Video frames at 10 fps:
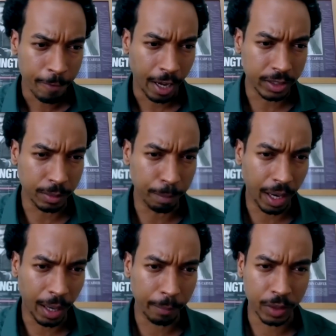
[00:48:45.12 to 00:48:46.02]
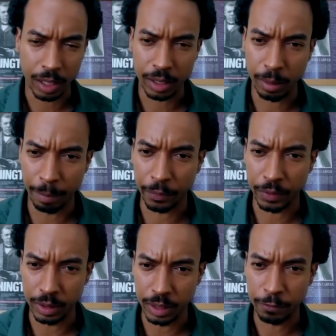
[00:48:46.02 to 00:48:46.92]
I see Bob talking about the
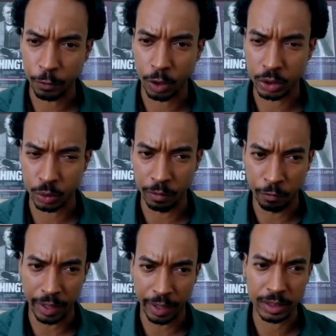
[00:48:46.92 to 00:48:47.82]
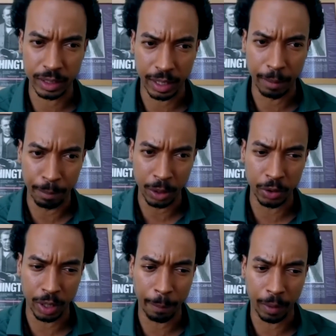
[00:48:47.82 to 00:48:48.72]
need for us to invest in and
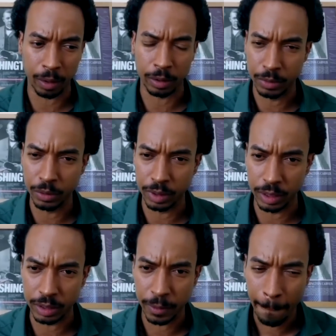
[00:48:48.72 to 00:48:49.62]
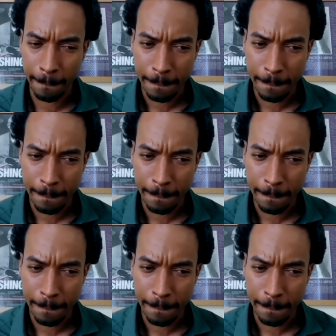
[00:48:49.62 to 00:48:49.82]
build up our communities,